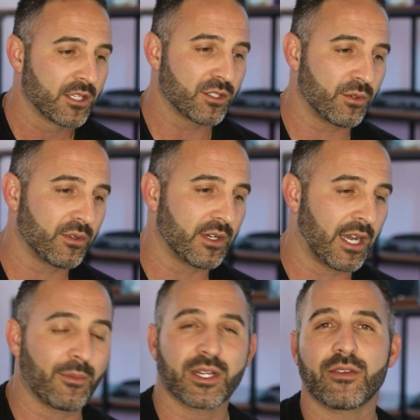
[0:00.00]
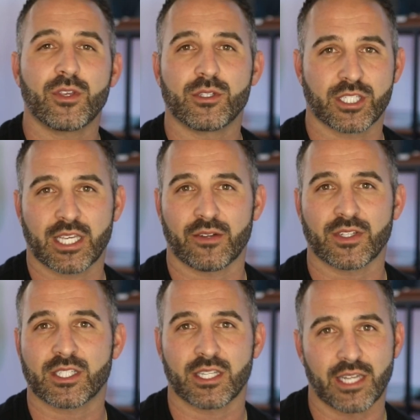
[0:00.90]
So I'm going to give you just kind of a
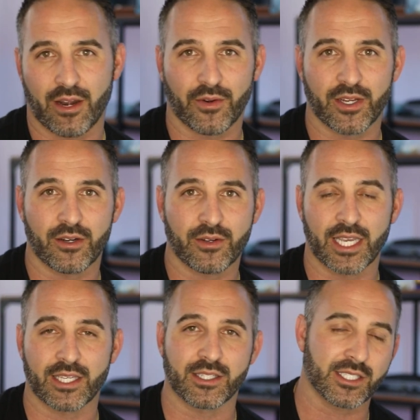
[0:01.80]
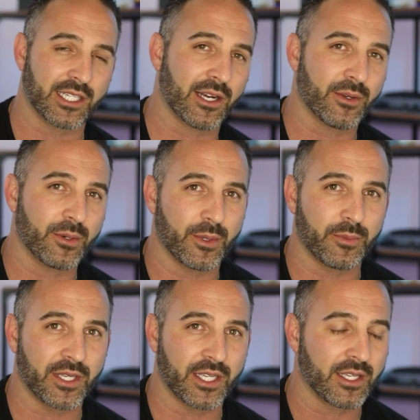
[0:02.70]
scenario, okay? And the scenario
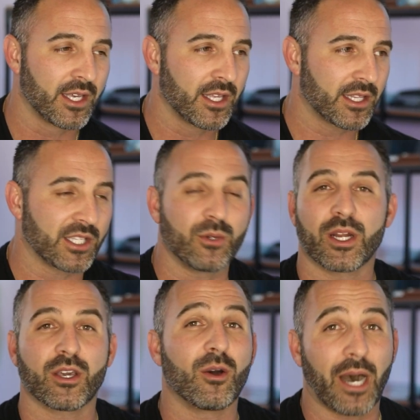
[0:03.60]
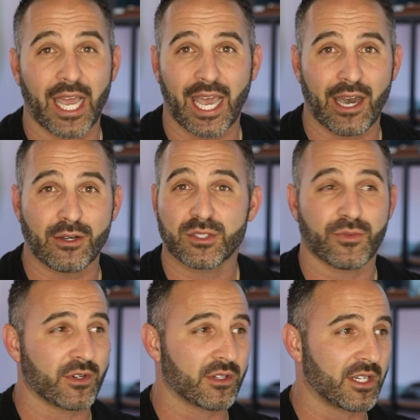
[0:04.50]
would be that you want to go buy a house
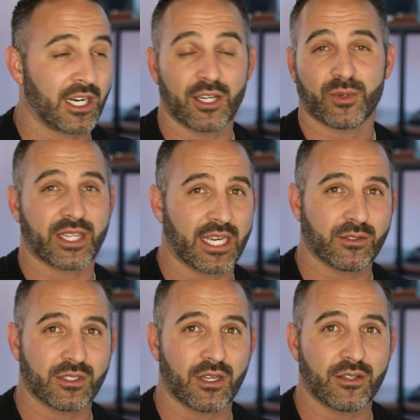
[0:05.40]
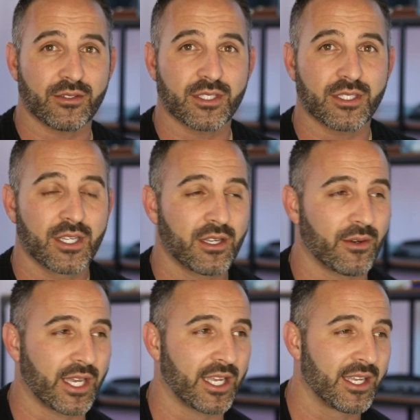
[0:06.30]
for $100,000.
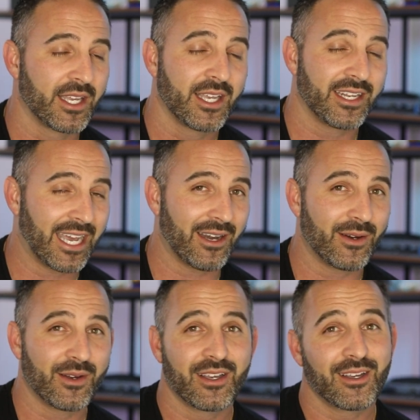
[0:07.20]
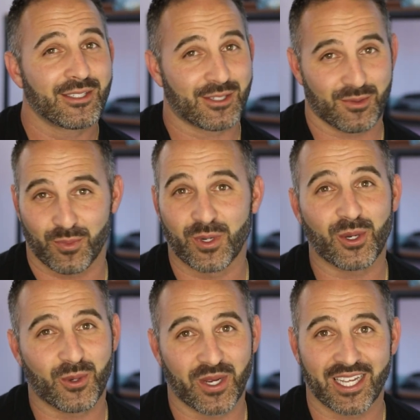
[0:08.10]
Okay, now,
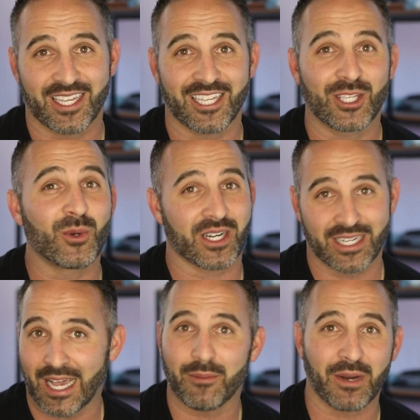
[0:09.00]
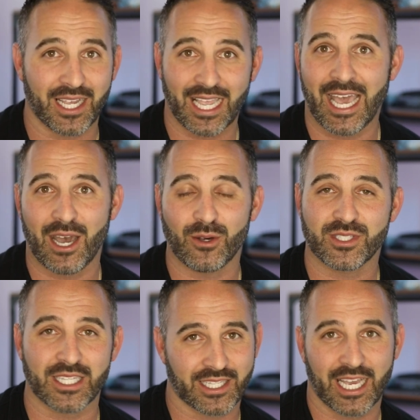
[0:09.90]
real quick, you are not buying a
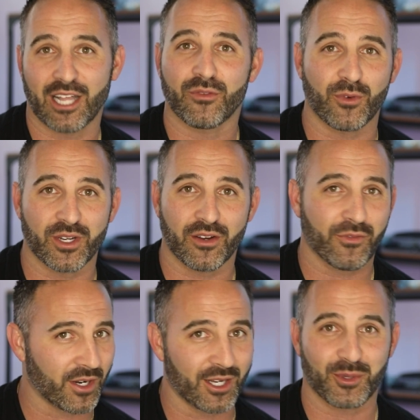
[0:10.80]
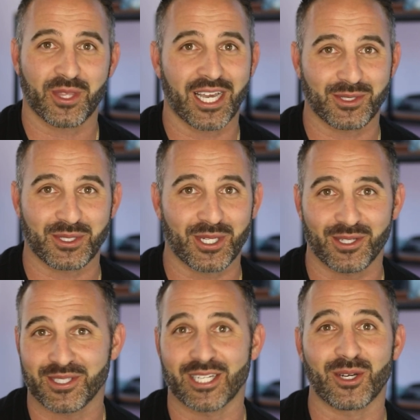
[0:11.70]
house in California for
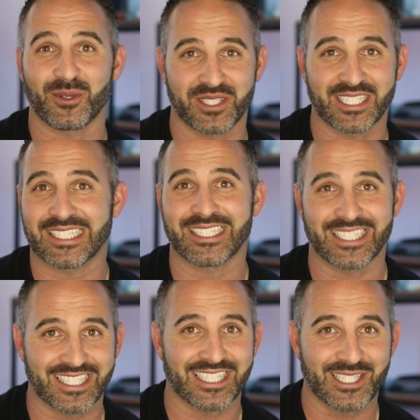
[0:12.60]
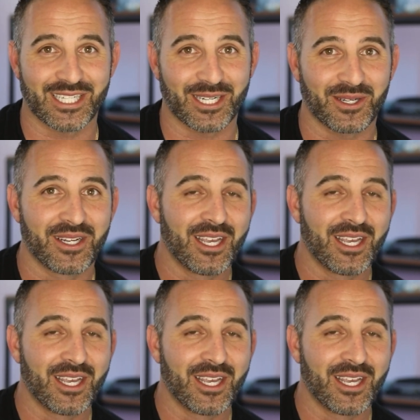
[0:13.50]
$100,000. It doesn't exist here.